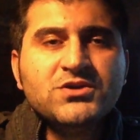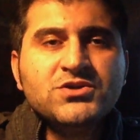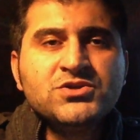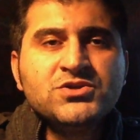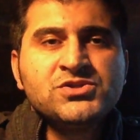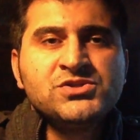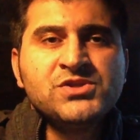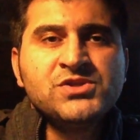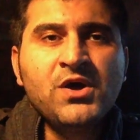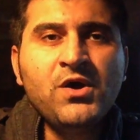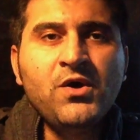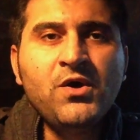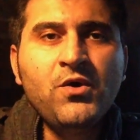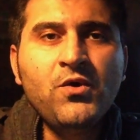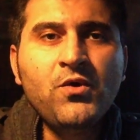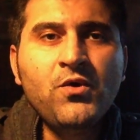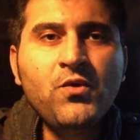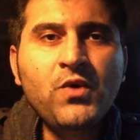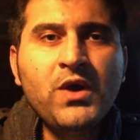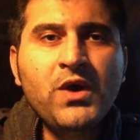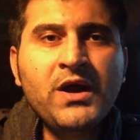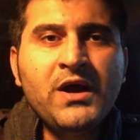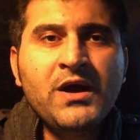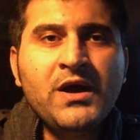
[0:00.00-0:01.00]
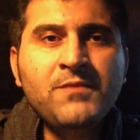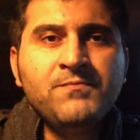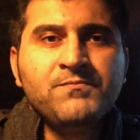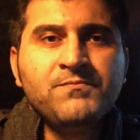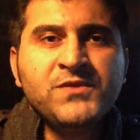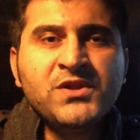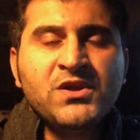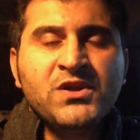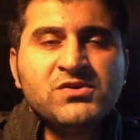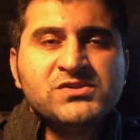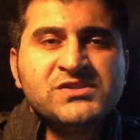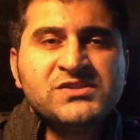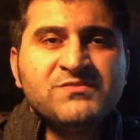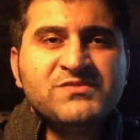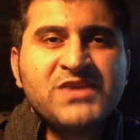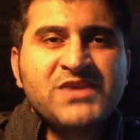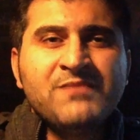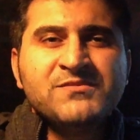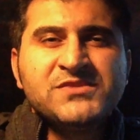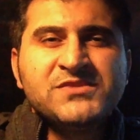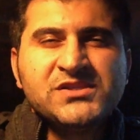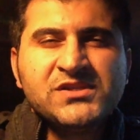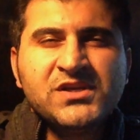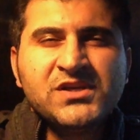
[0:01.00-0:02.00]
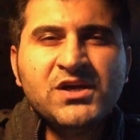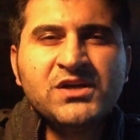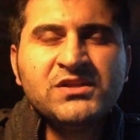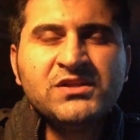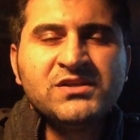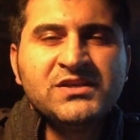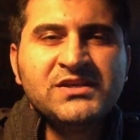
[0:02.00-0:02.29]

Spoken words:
So you know, sometimes it's good